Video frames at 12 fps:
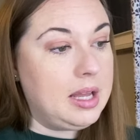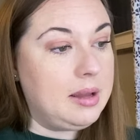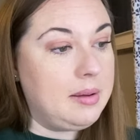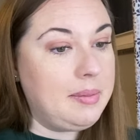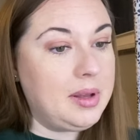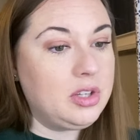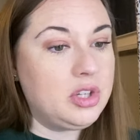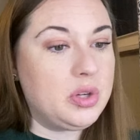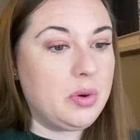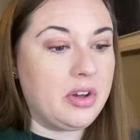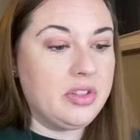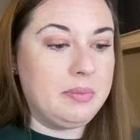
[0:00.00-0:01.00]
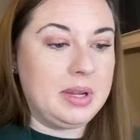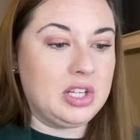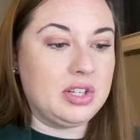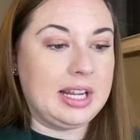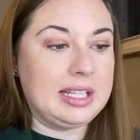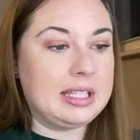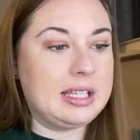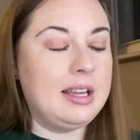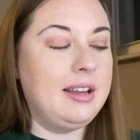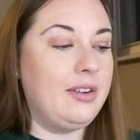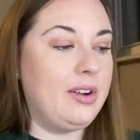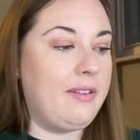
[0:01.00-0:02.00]
Maybe I'll just do all the beach nights
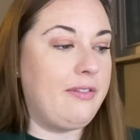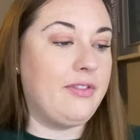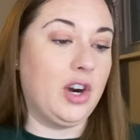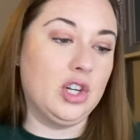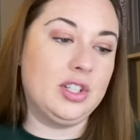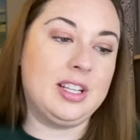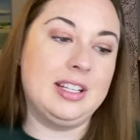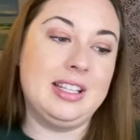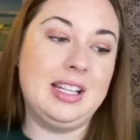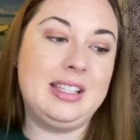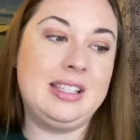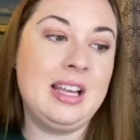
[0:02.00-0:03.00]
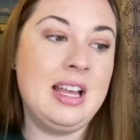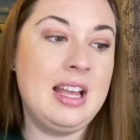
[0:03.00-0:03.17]
first because it's